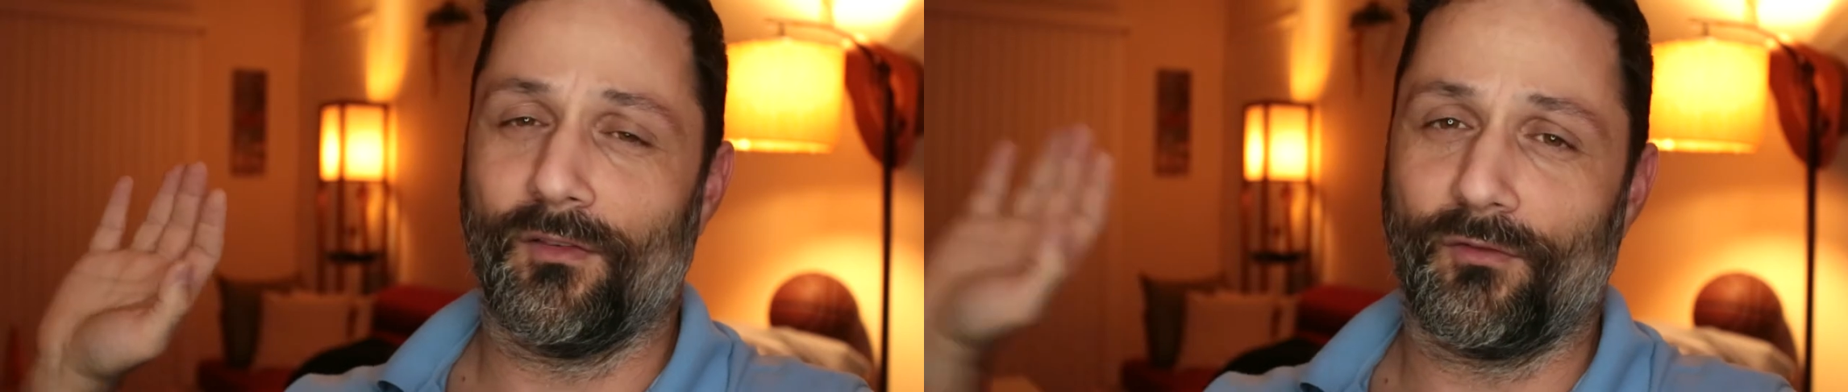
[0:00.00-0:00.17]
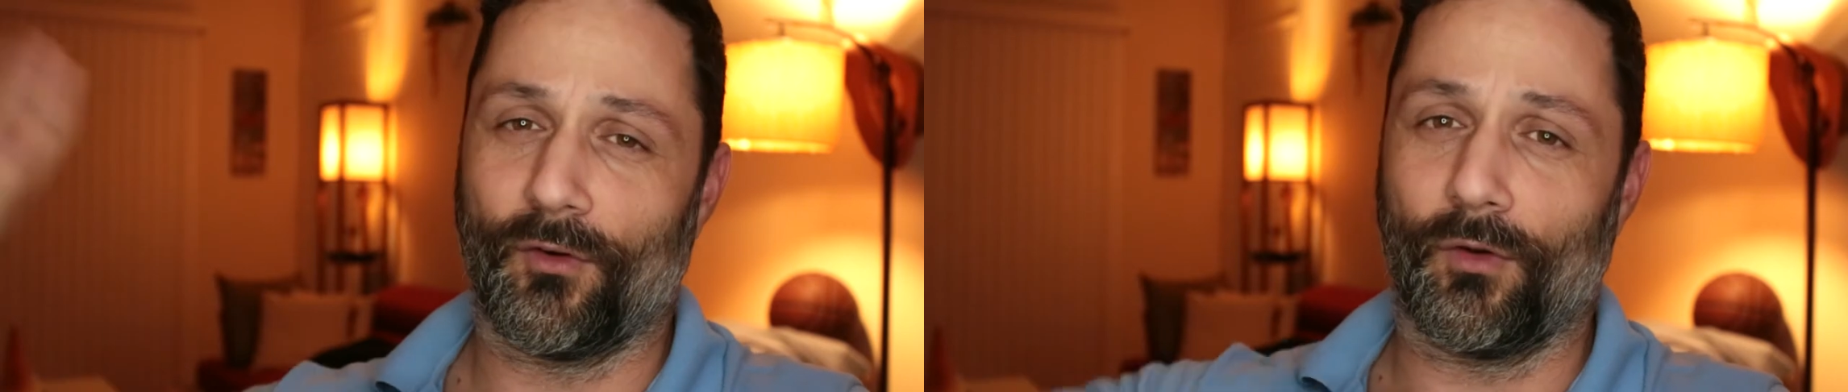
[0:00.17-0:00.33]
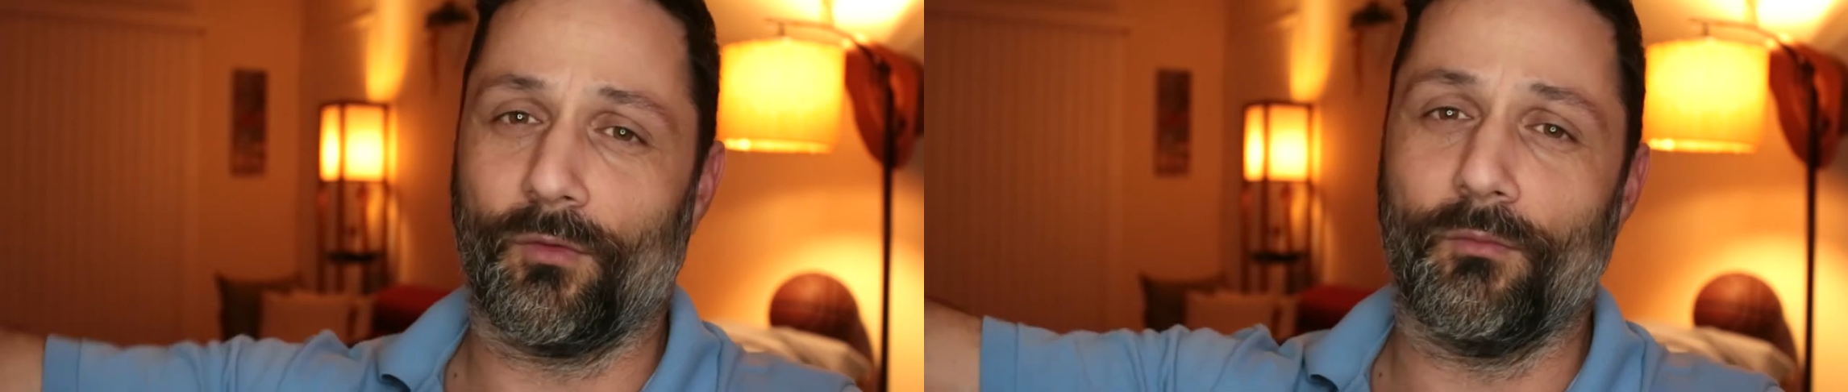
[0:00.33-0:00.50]

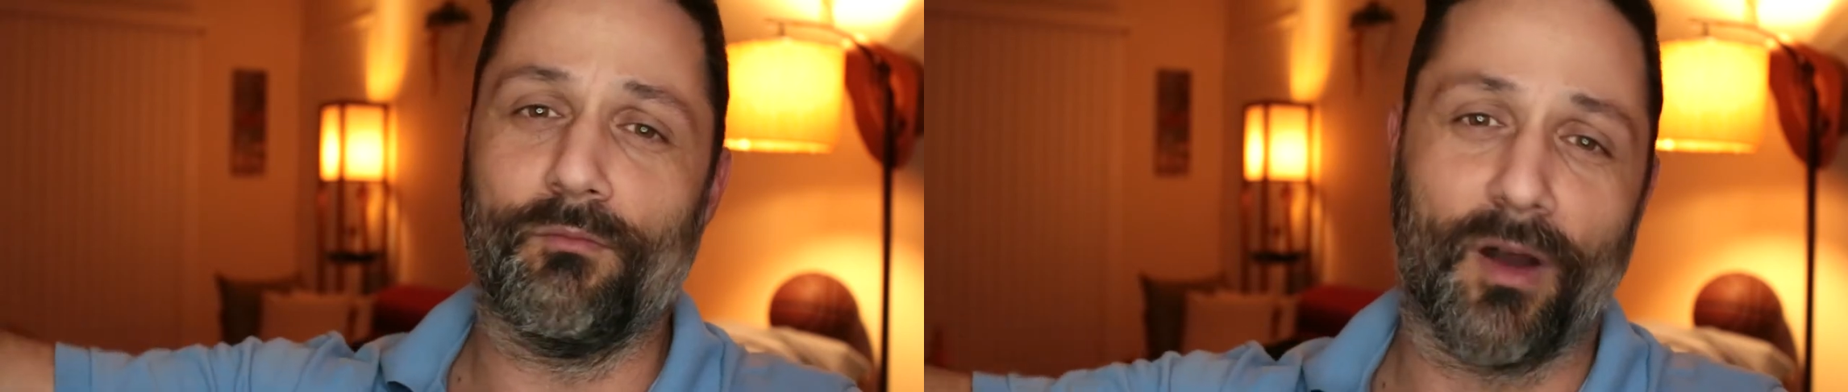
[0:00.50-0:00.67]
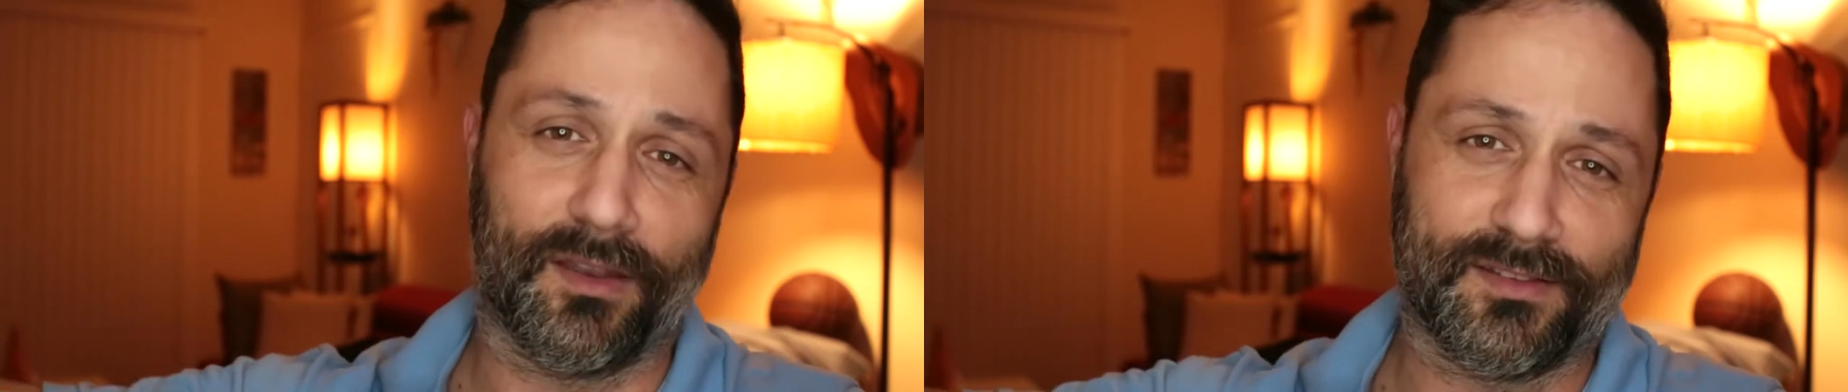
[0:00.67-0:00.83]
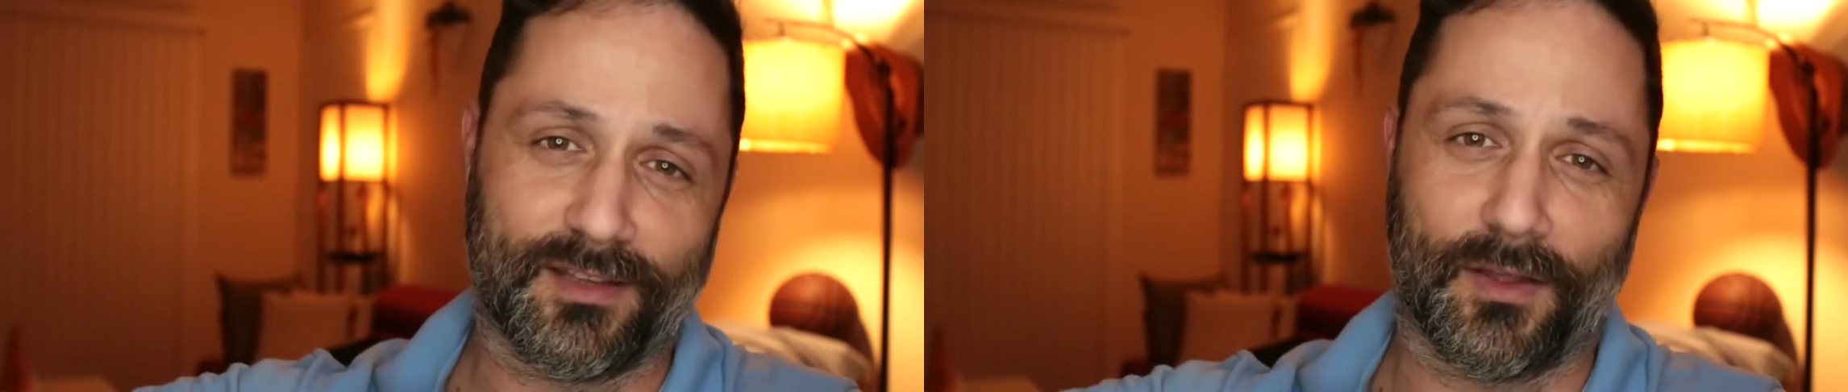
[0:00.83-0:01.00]
for
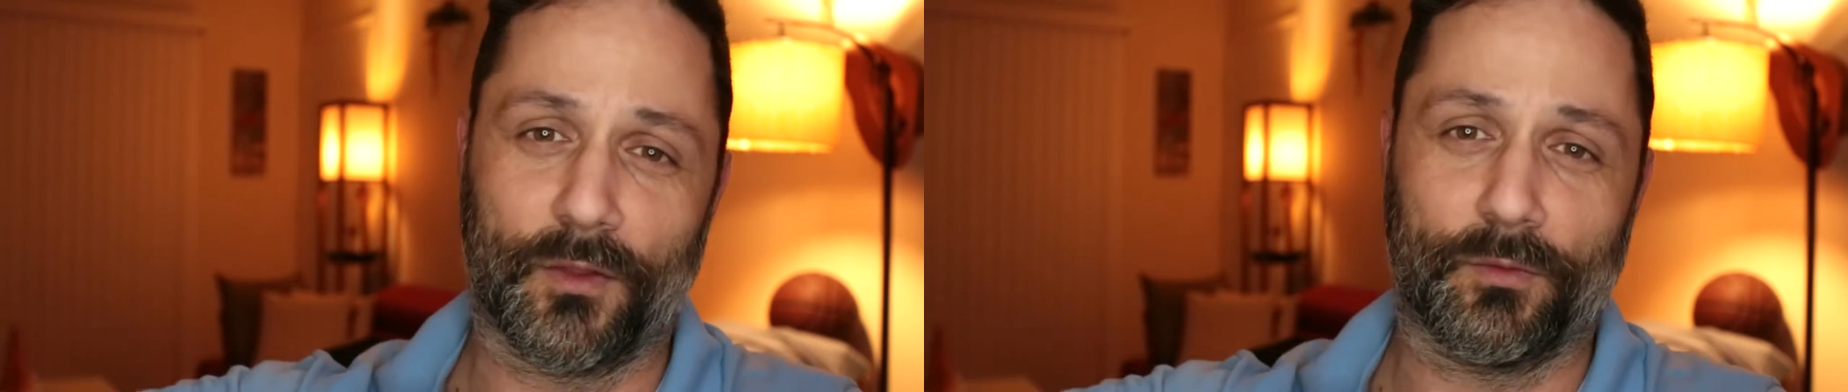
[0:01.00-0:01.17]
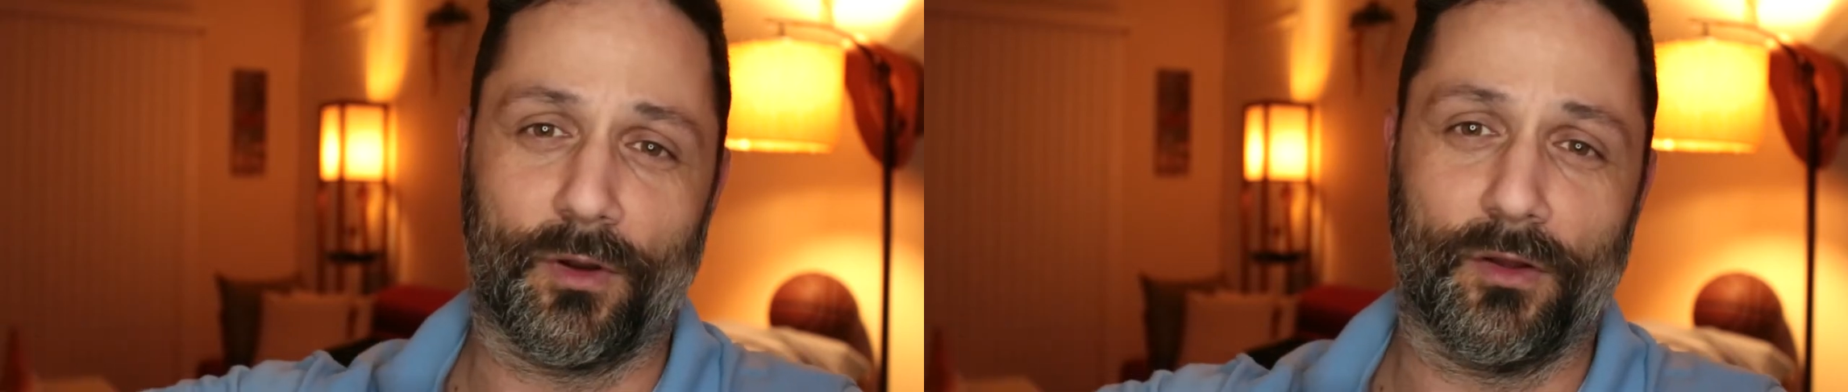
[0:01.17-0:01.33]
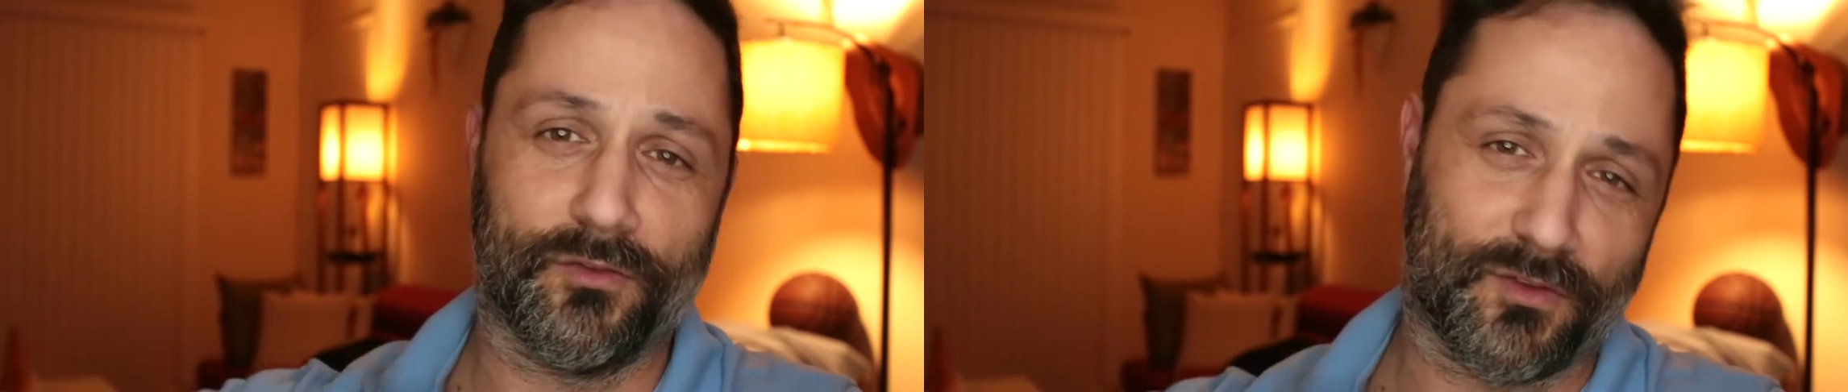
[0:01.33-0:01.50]
months down the
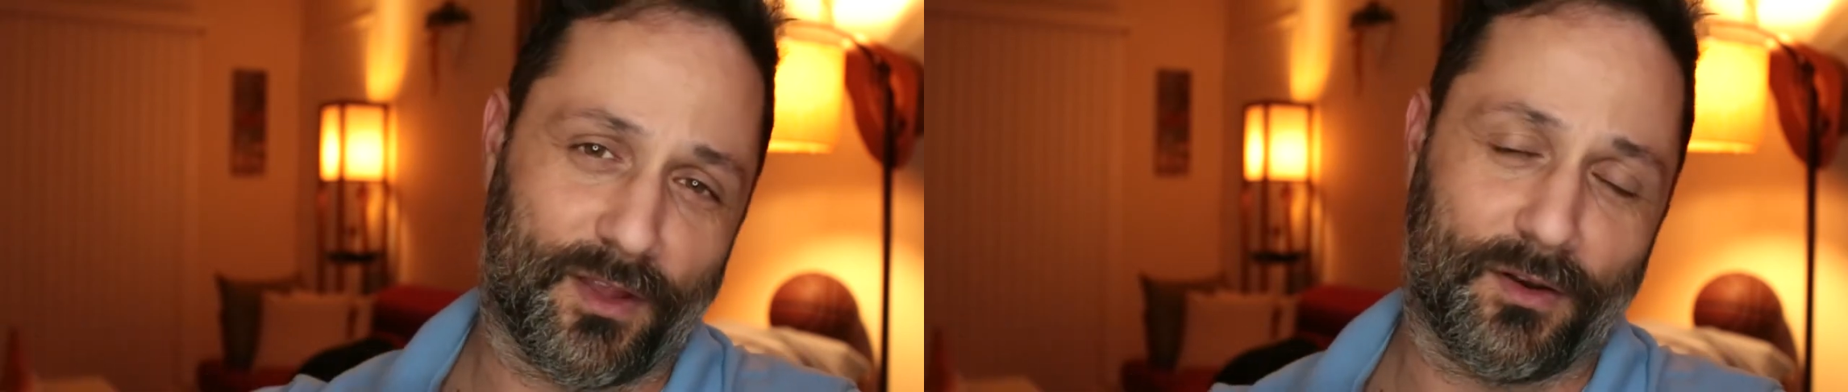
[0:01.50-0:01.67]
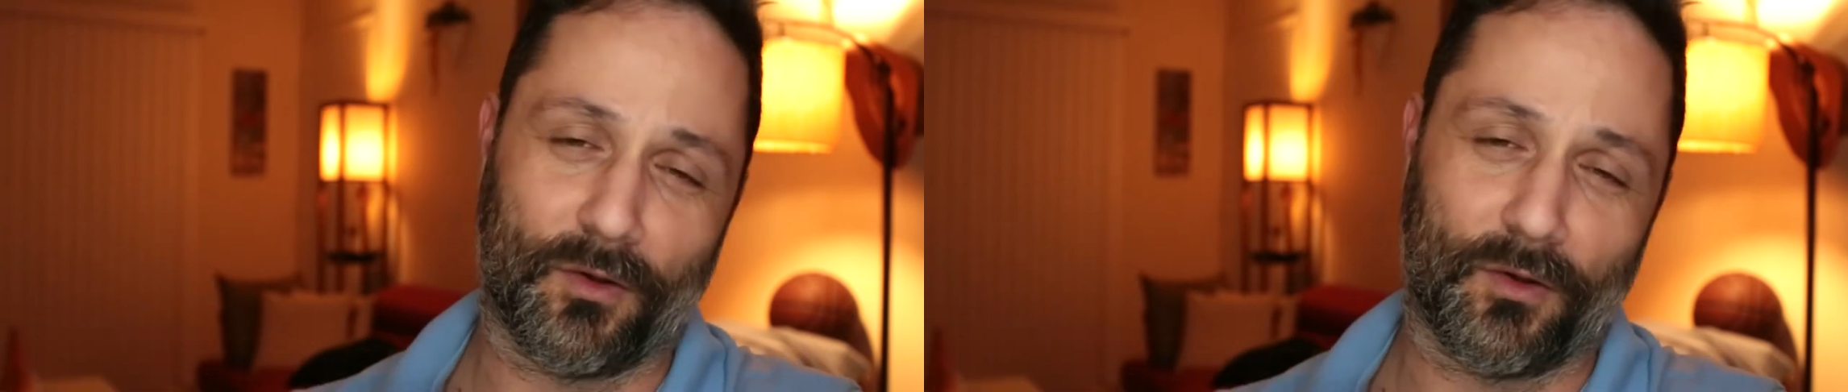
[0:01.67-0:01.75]
road so that